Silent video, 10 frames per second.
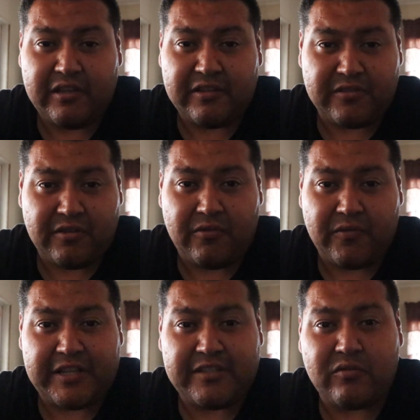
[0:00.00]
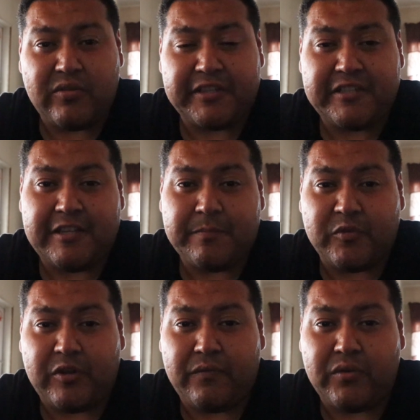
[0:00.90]
So that's a quick tip
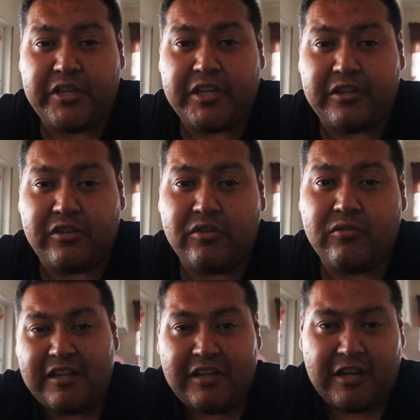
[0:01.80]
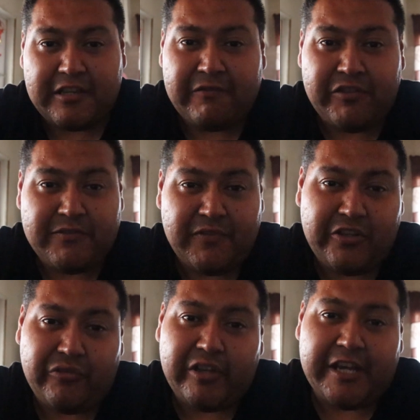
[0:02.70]
of what you can do. Give this
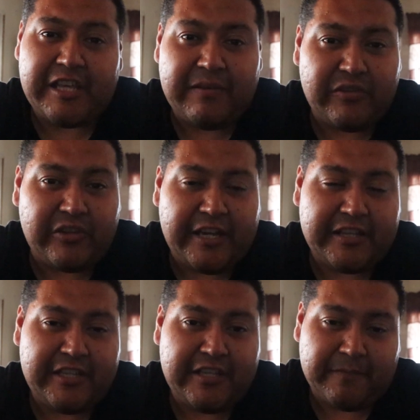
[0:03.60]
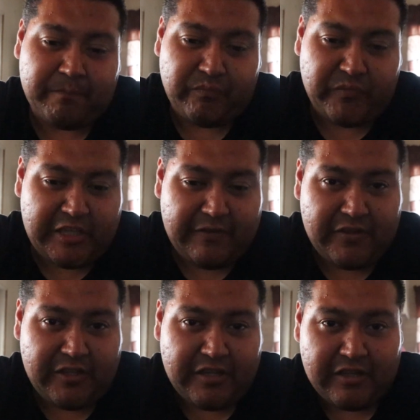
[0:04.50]
video a like if you liked it. Give
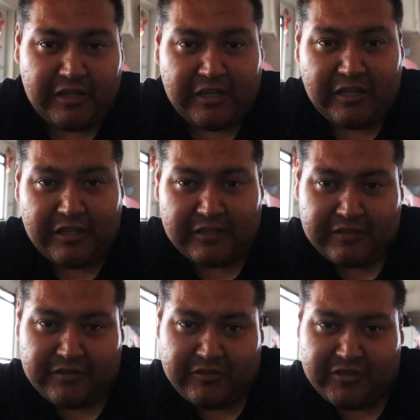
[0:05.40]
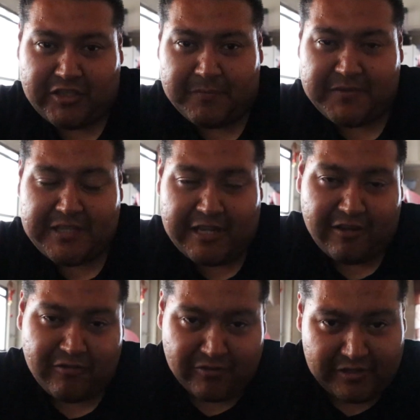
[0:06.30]
it a thumbs
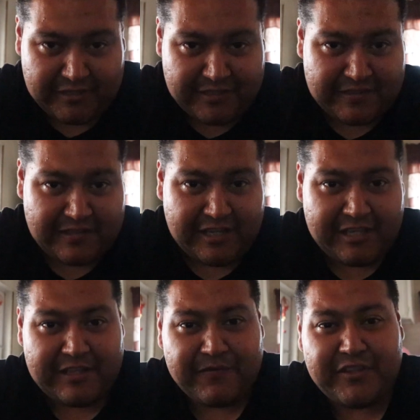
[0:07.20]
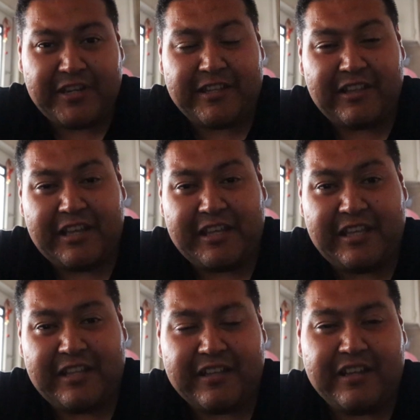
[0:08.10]
down or a dislike if you didn't like
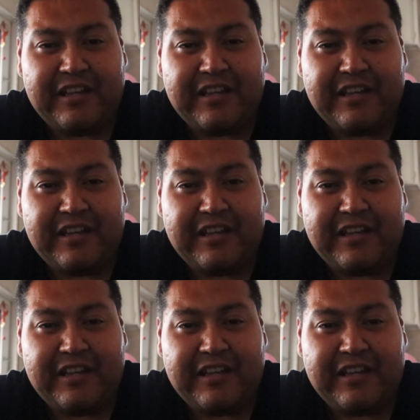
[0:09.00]
it.